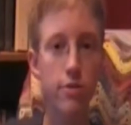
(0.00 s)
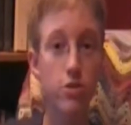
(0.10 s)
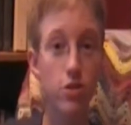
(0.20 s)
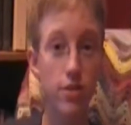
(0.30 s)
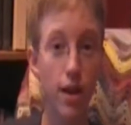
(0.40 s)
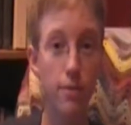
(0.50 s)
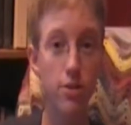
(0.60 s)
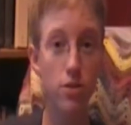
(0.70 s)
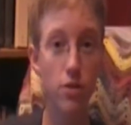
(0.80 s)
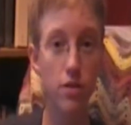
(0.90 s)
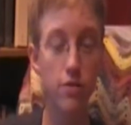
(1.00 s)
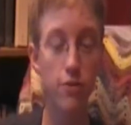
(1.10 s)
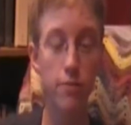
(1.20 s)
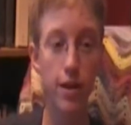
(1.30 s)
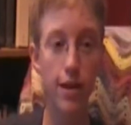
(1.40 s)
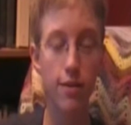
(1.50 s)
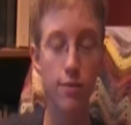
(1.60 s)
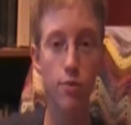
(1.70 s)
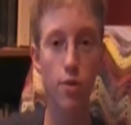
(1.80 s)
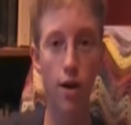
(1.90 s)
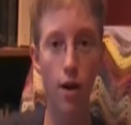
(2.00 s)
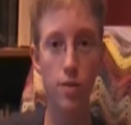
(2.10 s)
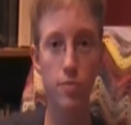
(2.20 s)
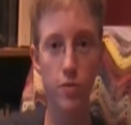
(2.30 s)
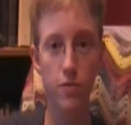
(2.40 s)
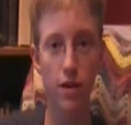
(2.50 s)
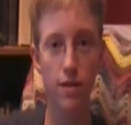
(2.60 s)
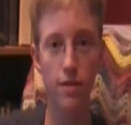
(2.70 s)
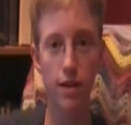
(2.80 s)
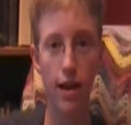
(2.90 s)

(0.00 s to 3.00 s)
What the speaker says: So zombie stories for me will always be fun,